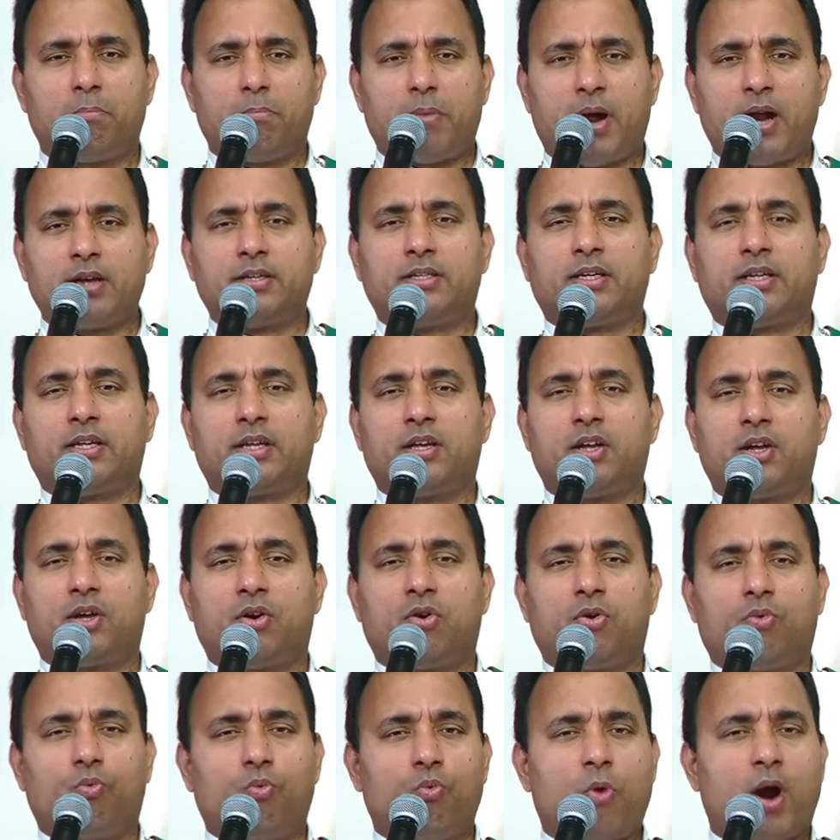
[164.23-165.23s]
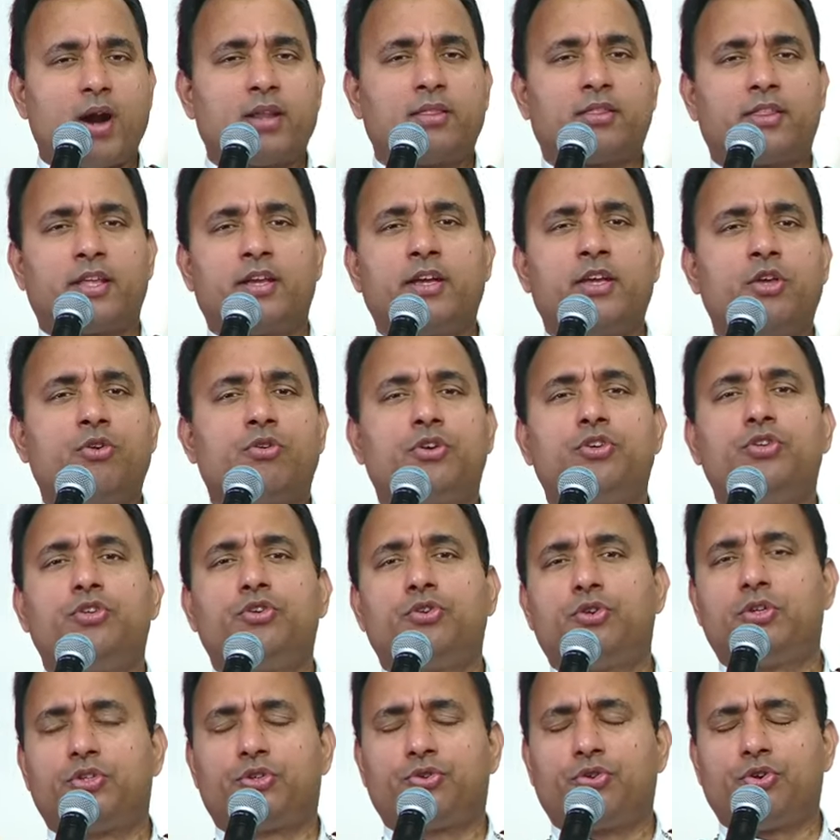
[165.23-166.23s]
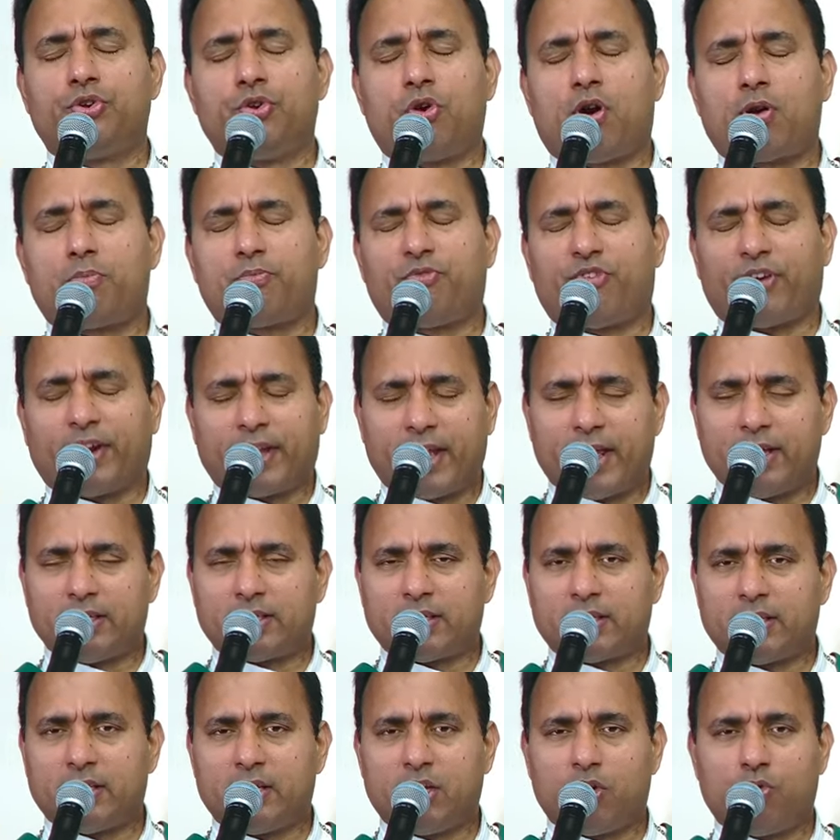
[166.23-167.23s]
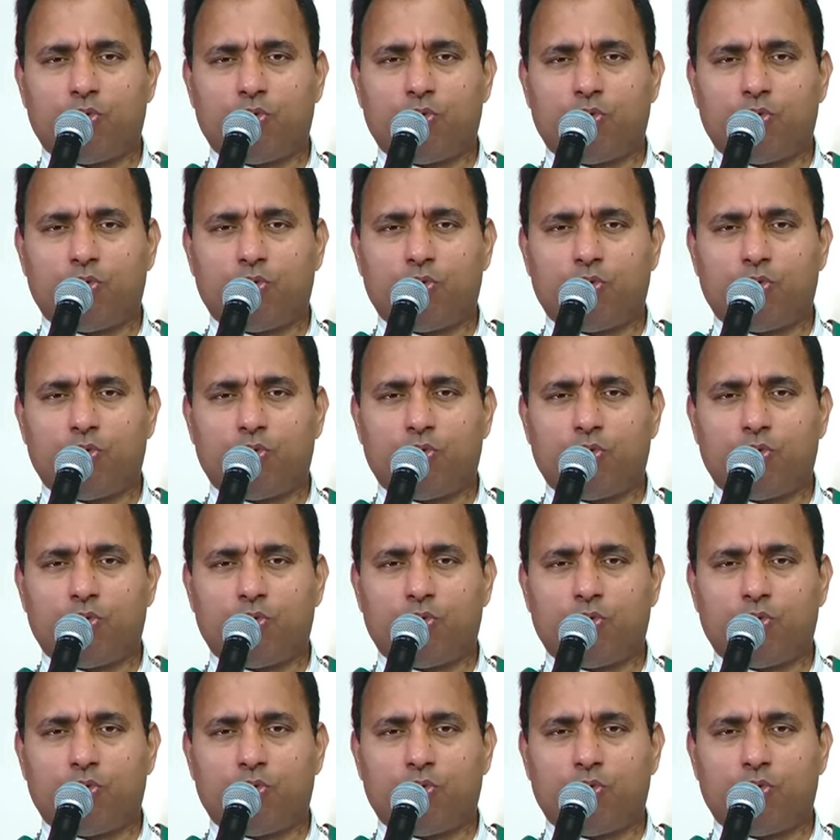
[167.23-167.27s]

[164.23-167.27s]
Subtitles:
But one thing you should not forget,